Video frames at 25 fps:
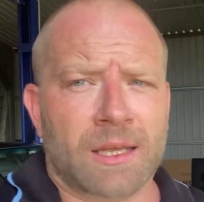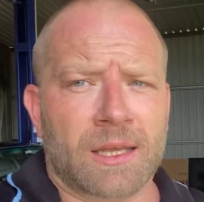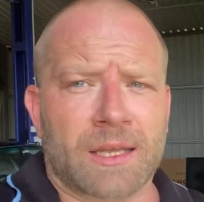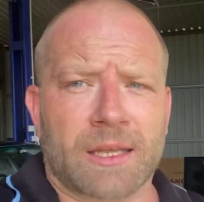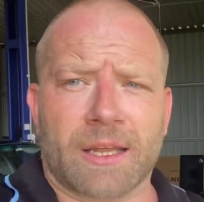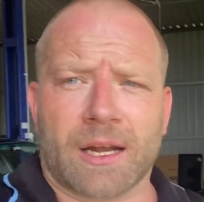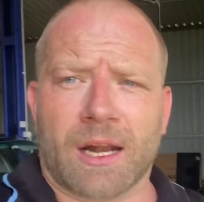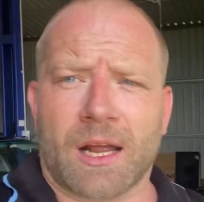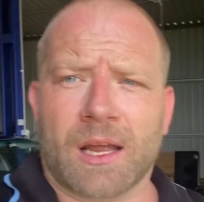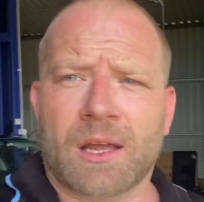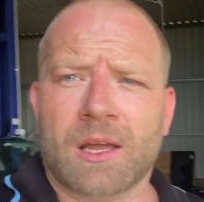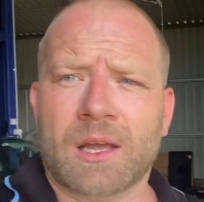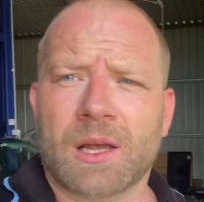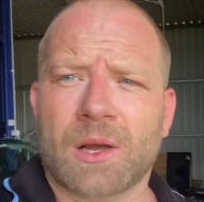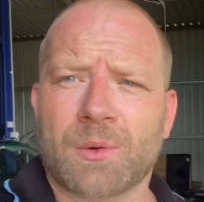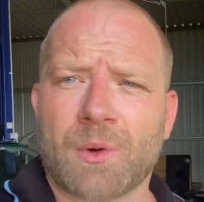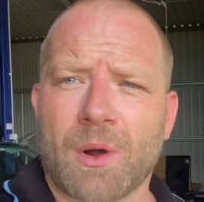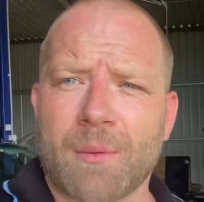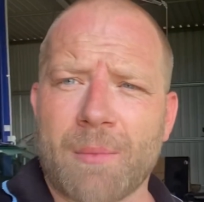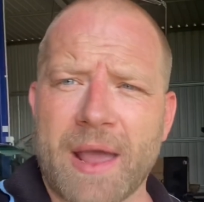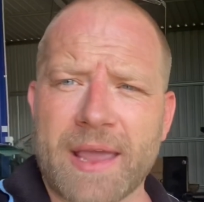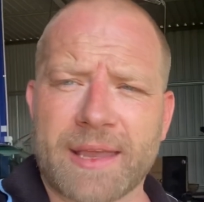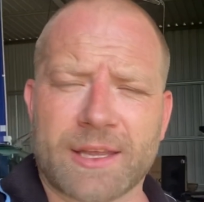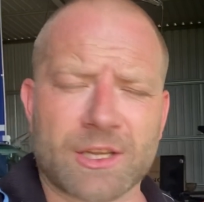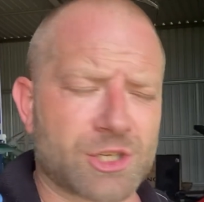you know, we're
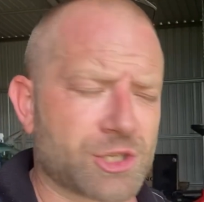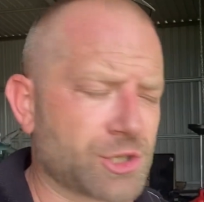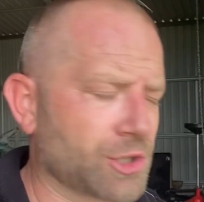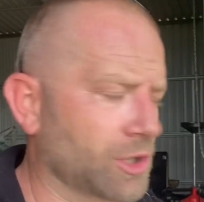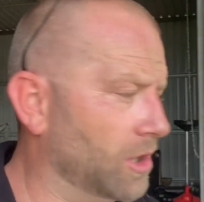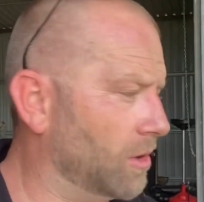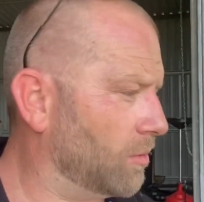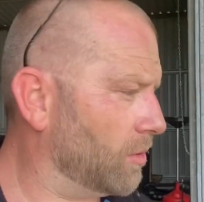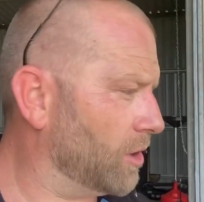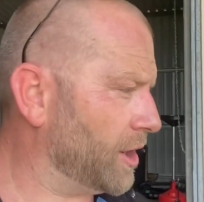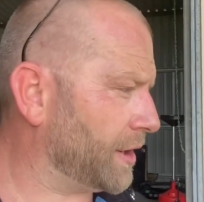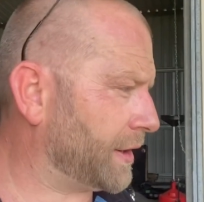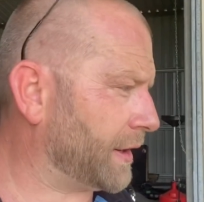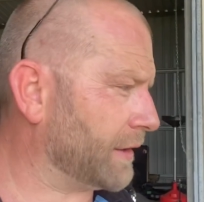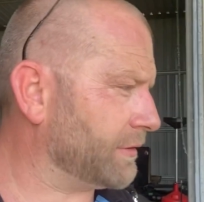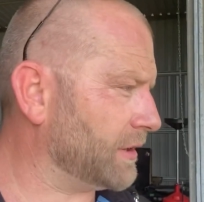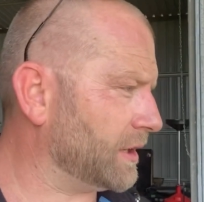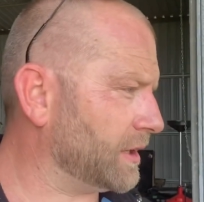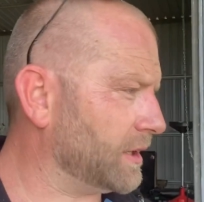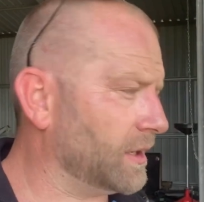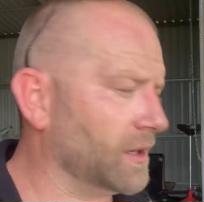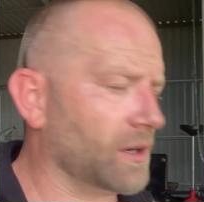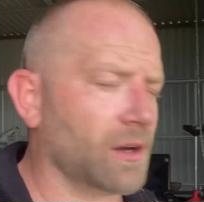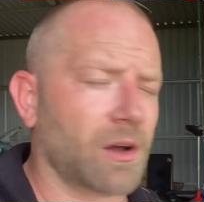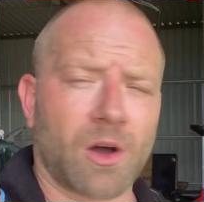making short work of
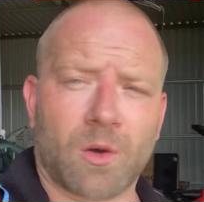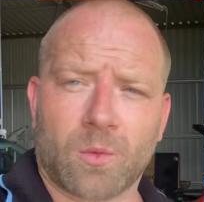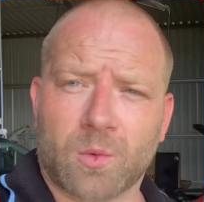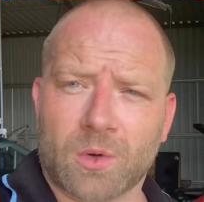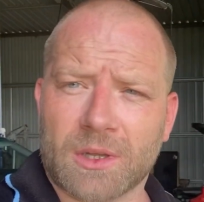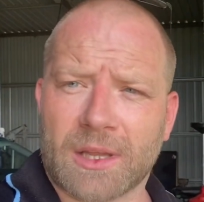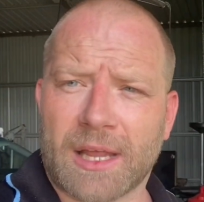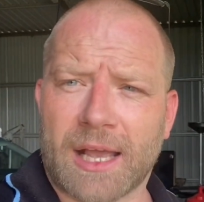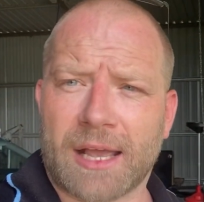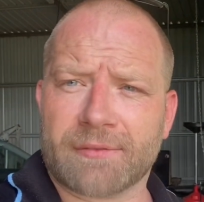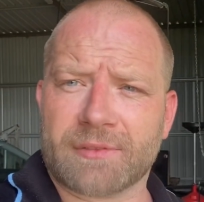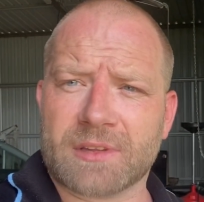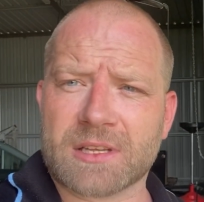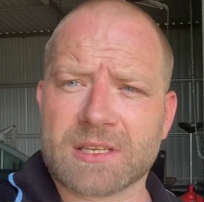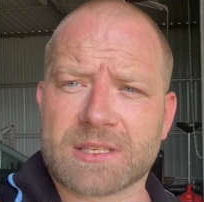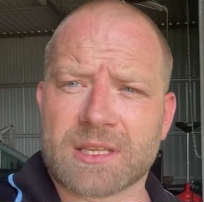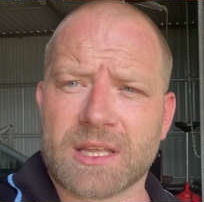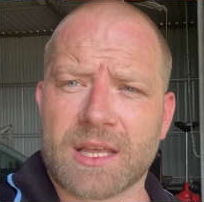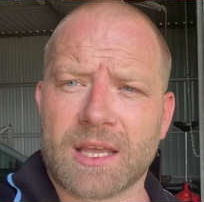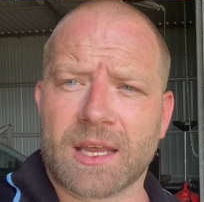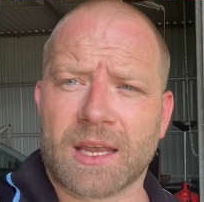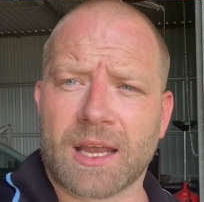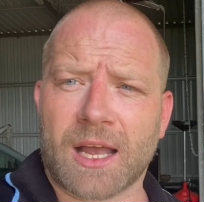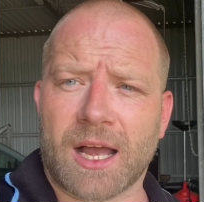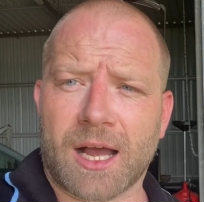it. I will have this
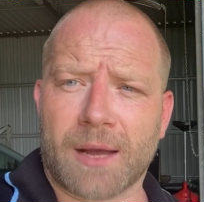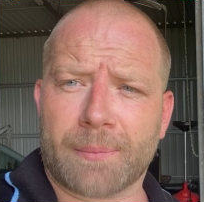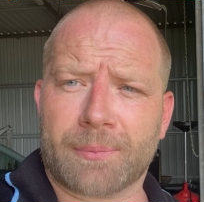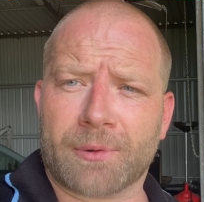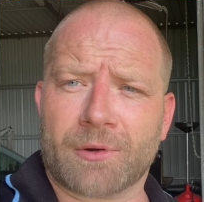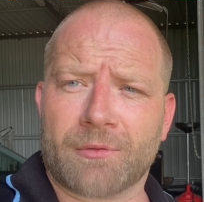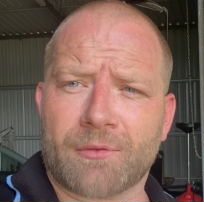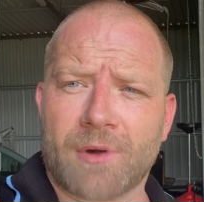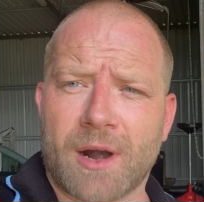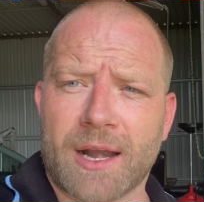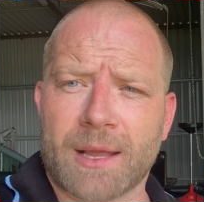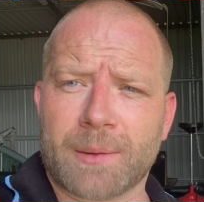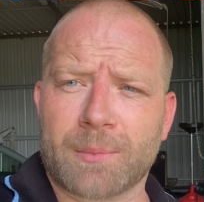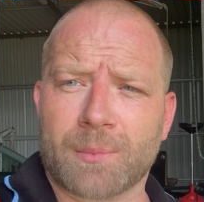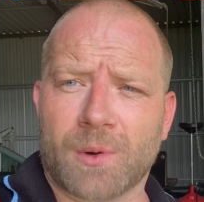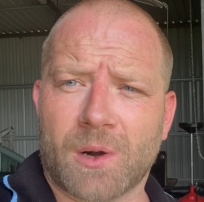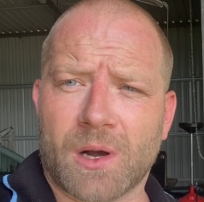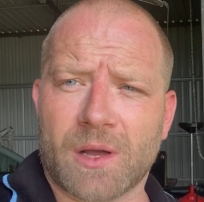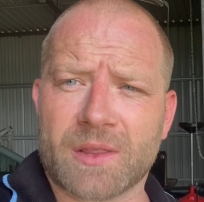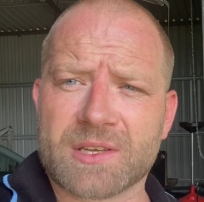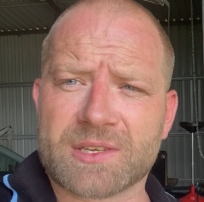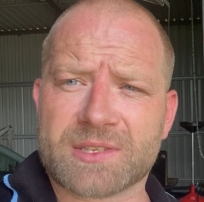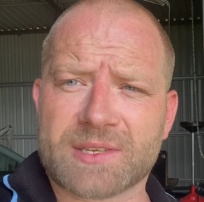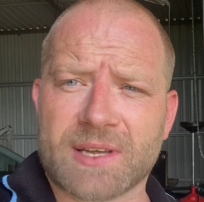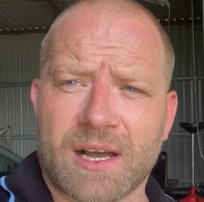thing up and running by
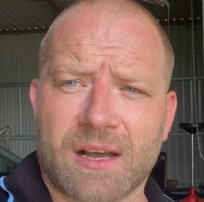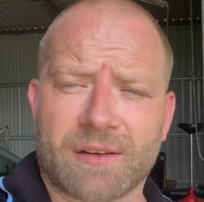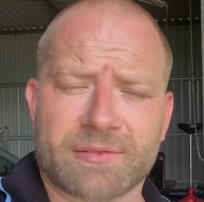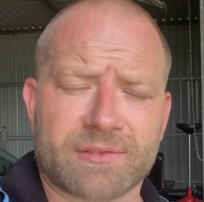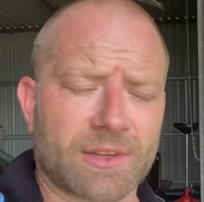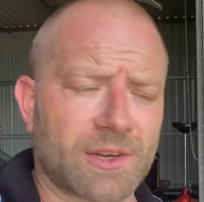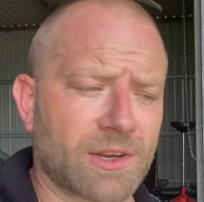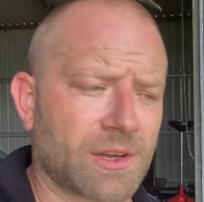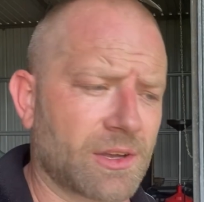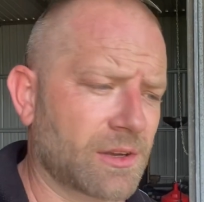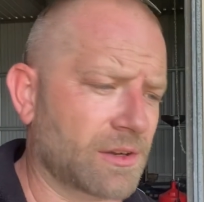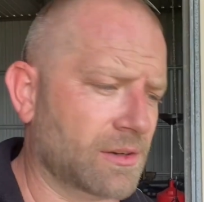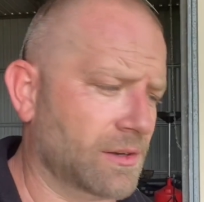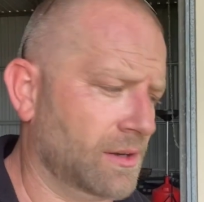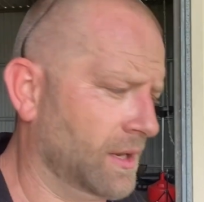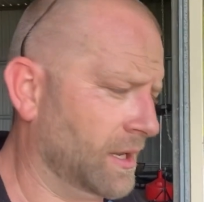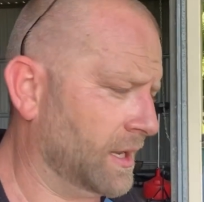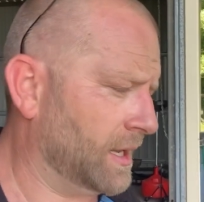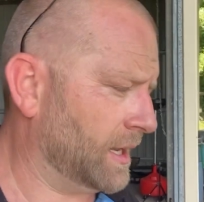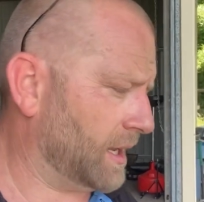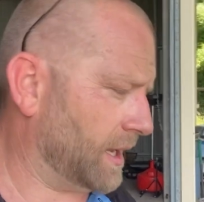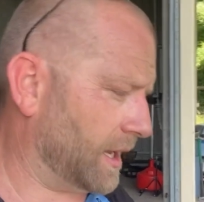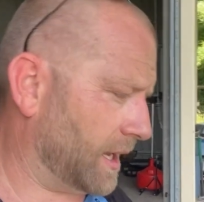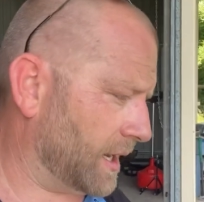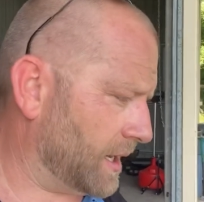this afternoon
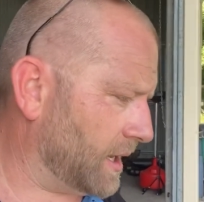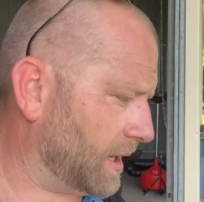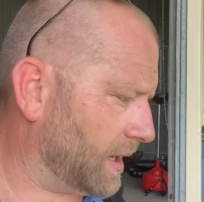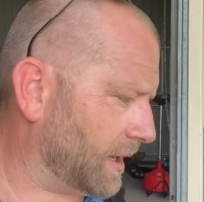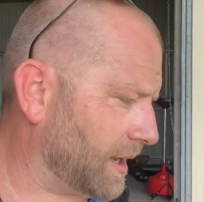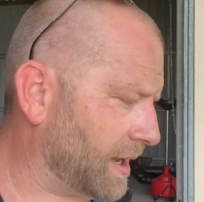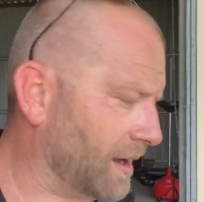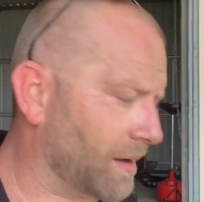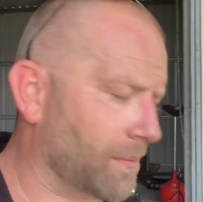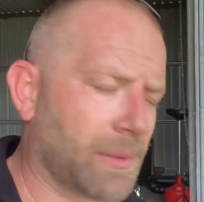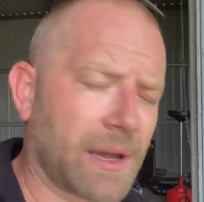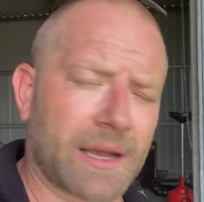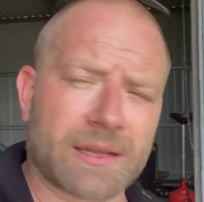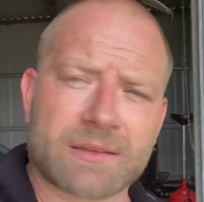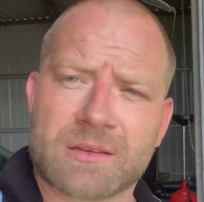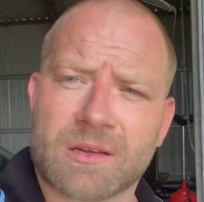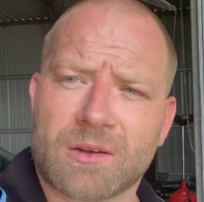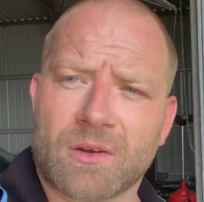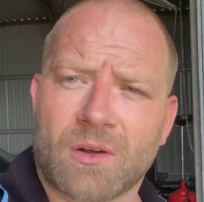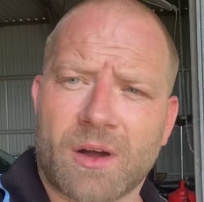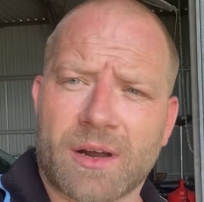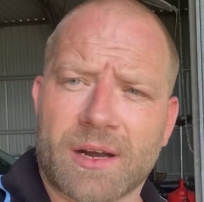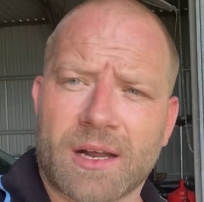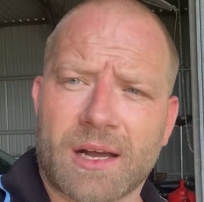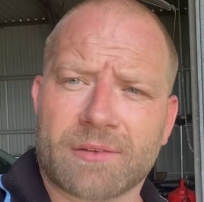and he can come back
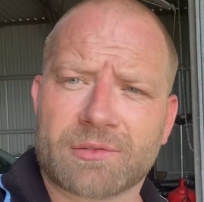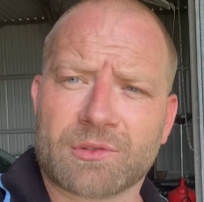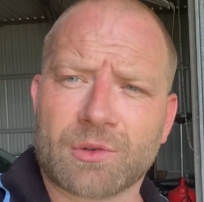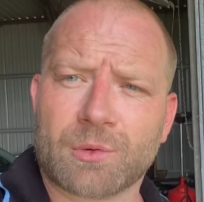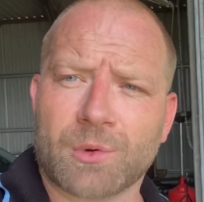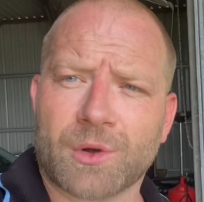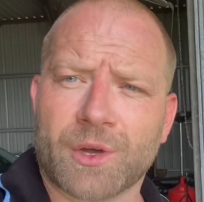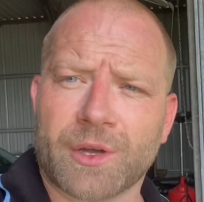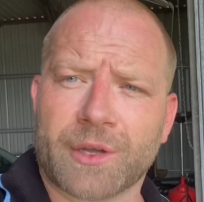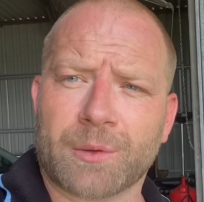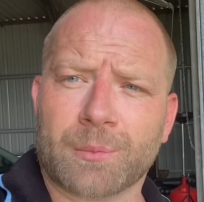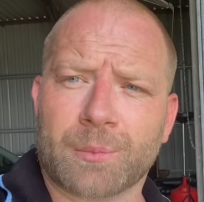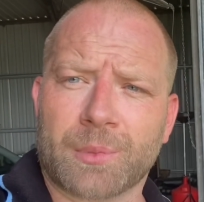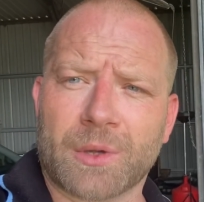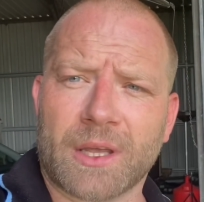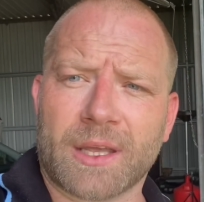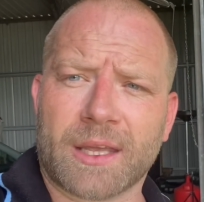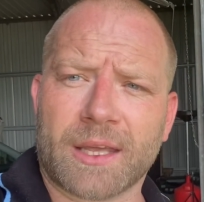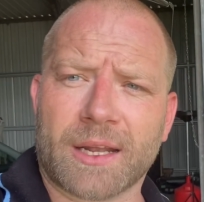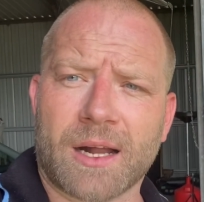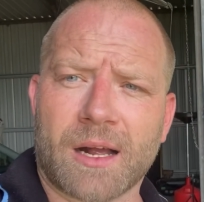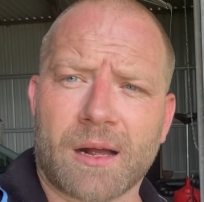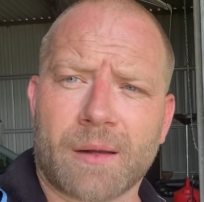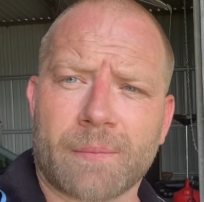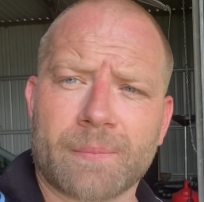tonight after work and pick
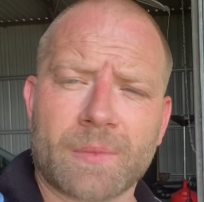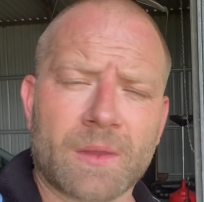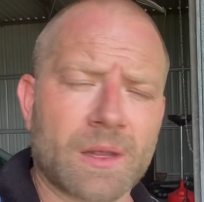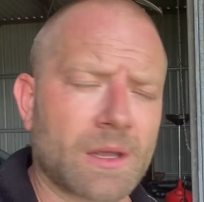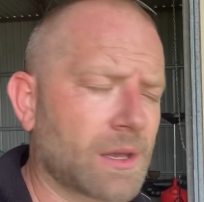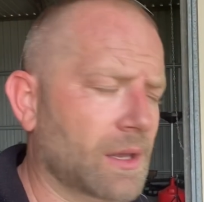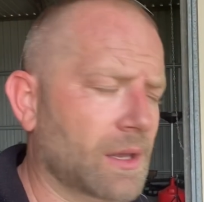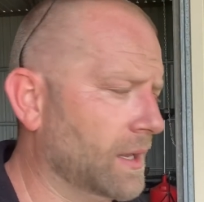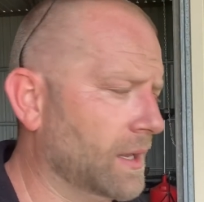it up.